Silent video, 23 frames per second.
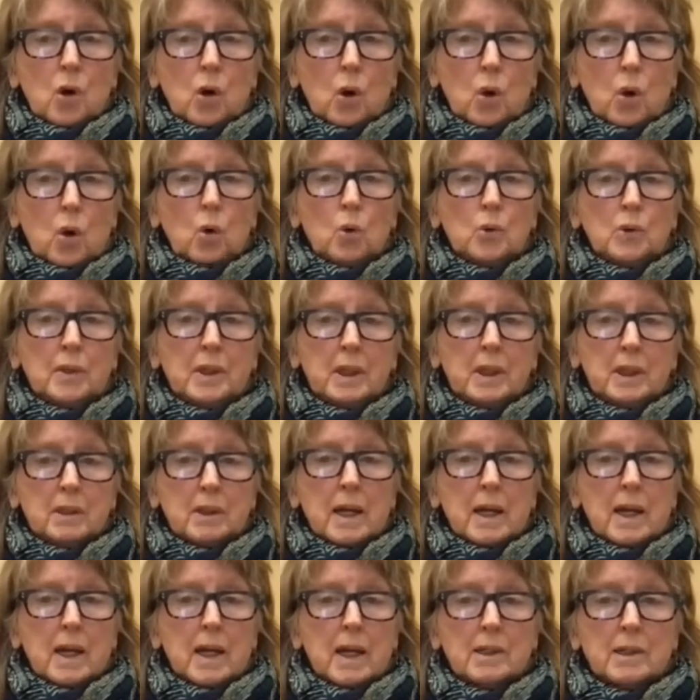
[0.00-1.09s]
holding
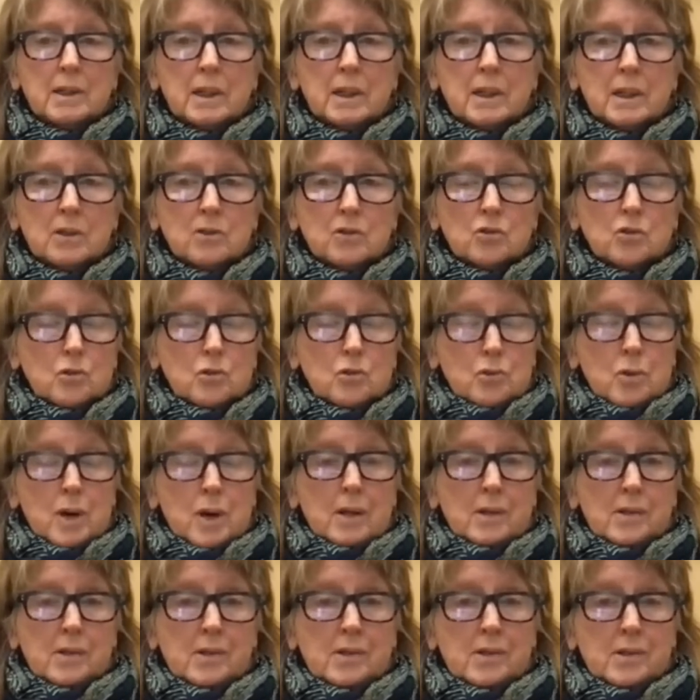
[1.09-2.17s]
land in
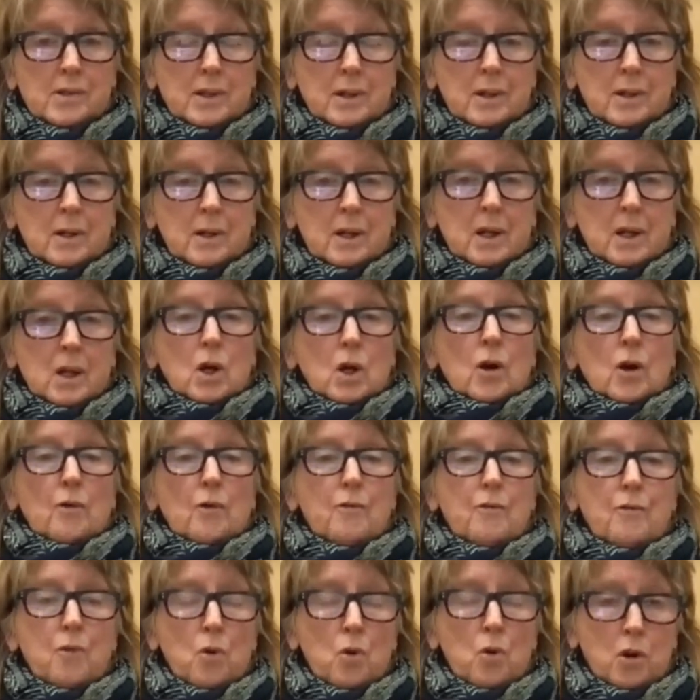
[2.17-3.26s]
trust
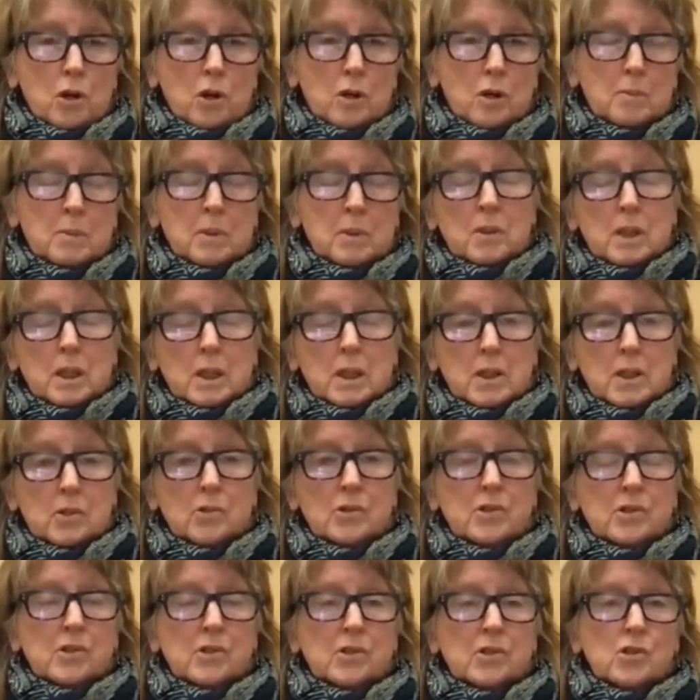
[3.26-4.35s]
for community
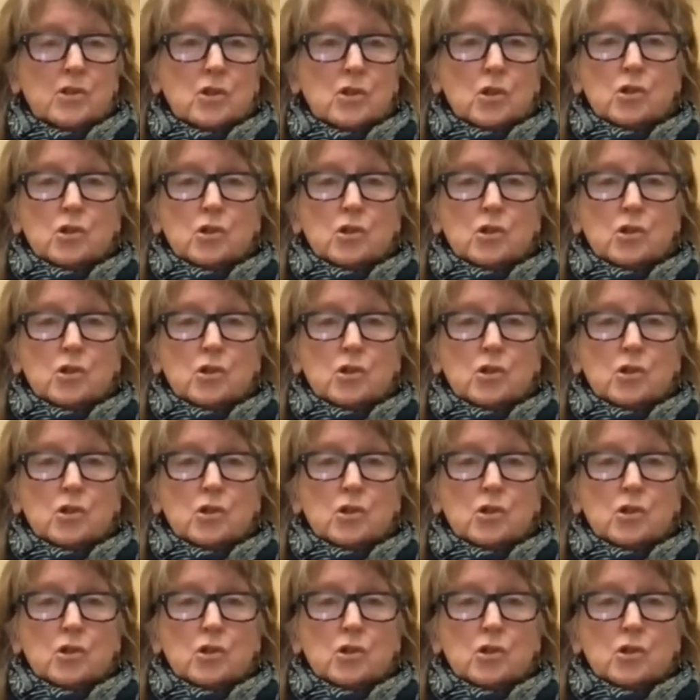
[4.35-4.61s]
uses.